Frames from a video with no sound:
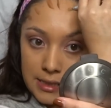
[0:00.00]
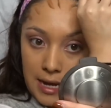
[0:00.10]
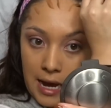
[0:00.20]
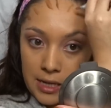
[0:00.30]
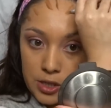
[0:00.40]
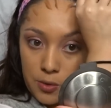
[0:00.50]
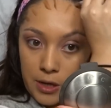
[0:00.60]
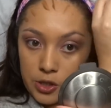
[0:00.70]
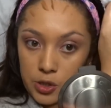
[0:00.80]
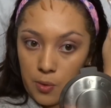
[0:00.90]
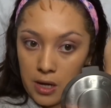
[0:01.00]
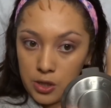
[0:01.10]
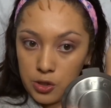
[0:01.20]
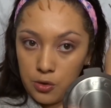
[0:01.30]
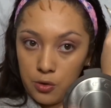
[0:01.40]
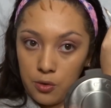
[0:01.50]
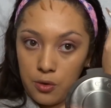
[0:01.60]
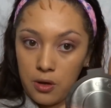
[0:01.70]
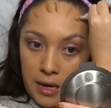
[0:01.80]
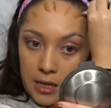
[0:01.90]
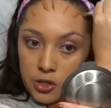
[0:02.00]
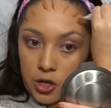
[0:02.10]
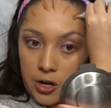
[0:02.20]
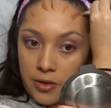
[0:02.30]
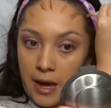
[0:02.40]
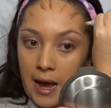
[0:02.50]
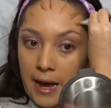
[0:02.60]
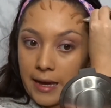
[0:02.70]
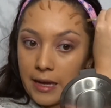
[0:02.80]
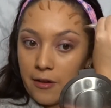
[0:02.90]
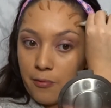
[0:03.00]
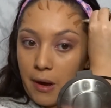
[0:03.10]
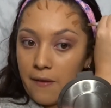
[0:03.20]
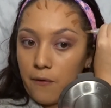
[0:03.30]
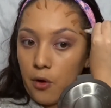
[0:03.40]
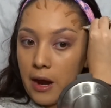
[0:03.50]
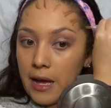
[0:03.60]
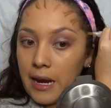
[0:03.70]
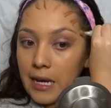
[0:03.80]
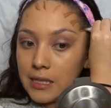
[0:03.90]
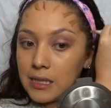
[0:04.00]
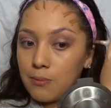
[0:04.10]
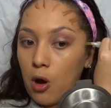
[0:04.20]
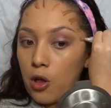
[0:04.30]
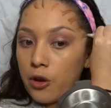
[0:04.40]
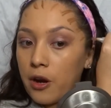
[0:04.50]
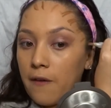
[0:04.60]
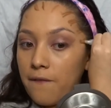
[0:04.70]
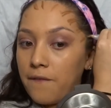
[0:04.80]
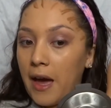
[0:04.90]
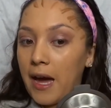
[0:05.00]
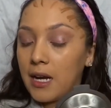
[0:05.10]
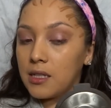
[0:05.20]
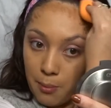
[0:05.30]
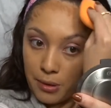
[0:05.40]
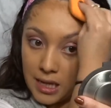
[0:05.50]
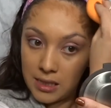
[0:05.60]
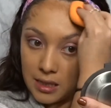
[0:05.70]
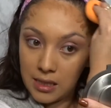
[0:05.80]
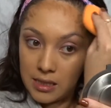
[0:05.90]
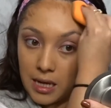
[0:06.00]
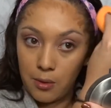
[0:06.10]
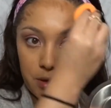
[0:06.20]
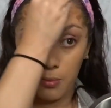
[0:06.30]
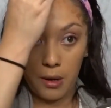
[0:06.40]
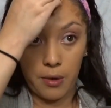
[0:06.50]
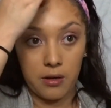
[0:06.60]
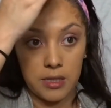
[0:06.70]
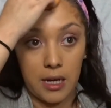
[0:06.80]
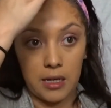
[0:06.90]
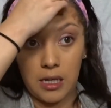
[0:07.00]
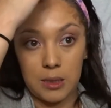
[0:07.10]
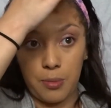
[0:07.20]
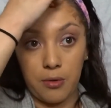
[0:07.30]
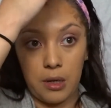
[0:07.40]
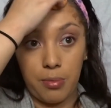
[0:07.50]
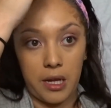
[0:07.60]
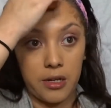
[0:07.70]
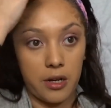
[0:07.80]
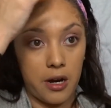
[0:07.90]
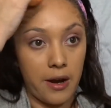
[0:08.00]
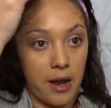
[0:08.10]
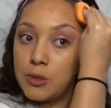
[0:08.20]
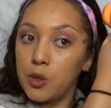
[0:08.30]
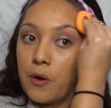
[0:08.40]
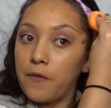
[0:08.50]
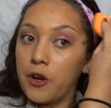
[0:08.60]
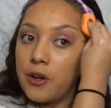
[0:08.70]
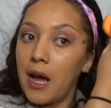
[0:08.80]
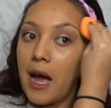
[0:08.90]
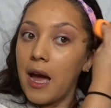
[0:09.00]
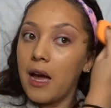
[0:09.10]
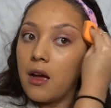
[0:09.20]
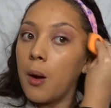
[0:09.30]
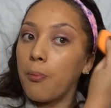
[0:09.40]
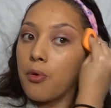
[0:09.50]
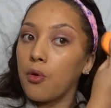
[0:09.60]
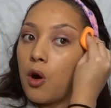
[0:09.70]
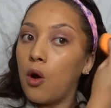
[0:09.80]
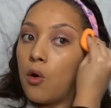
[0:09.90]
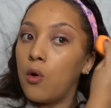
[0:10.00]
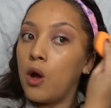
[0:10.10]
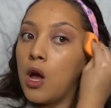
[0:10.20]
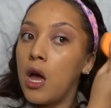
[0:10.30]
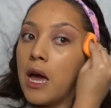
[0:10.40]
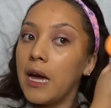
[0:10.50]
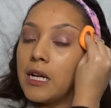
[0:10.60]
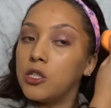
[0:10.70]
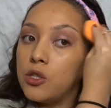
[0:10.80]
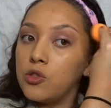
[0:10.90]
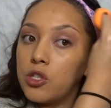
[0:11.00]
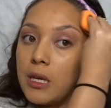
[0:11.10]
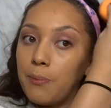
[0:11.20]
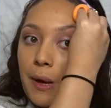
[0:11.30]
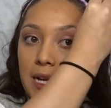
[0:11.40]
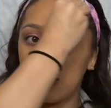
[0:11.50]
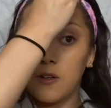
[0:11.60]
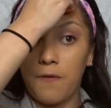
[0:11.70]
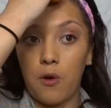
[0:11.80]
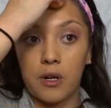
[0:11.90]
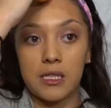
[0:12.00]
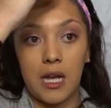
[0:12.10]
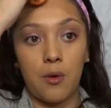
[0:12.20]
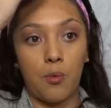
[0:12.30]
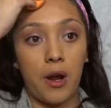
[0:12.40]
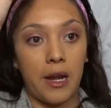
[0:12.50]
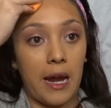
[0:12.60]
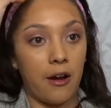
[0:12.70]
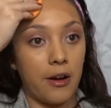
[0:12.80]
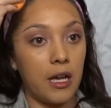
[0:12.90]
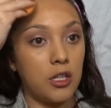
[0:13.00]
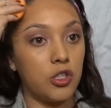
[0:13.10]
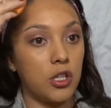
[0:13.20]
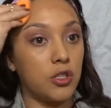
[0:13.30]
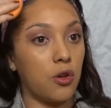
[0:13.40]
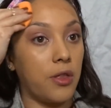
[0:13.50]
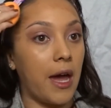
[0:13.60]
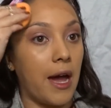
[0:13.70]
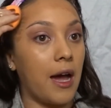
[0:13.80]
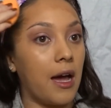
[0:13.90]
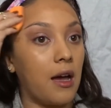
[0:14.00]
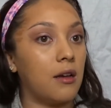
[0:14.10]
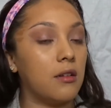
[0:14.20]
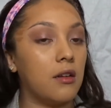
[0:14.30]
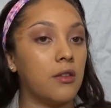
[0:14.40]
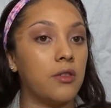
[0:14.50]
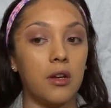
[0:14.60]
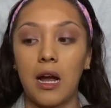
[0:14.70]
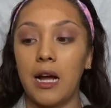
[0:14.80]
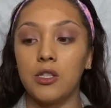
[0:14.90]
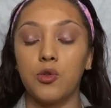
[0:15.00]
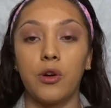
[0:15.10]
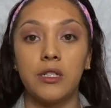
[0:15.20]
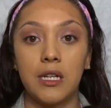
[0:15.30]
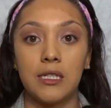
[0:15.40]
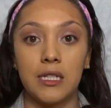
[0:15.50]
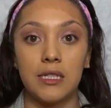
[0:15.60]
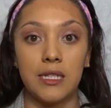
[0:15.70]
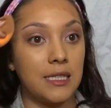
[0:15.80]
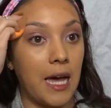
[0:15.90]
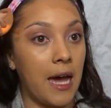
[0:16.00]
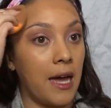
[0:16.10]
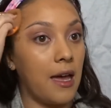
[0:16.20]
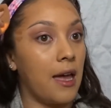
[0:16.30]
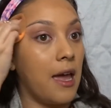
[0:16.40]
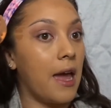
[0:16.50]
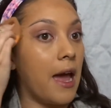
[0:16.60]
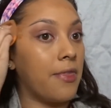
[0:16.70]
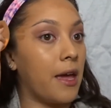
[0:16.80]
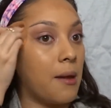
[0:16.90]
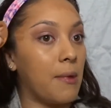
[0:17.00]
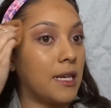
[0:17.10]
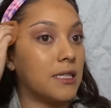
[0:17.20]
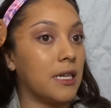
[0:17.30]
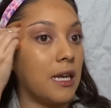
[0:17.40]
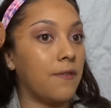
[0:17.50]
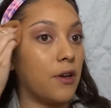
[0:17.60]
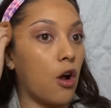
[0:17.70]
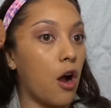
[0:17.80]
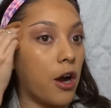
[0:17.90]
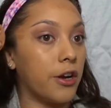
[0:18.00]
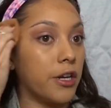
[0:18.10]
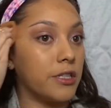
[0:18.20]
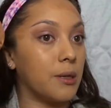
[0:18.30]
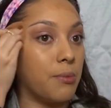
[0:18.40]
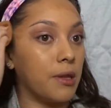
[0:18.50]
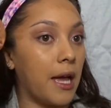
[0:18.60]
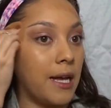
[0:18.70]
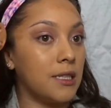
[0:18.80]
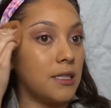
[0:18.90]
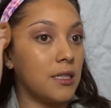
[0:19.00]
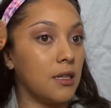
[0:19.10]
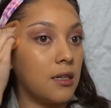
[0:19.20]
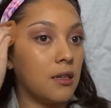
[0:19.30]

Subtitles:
not, so I just want to make sure that I give my forehead a smaller effect. I'm blending this in with my Real Techniques Beauty Blender. So if you're not a pro, it's usually best to focus on one area just so that the contour doesn't set, and then it makes it even harder to blend.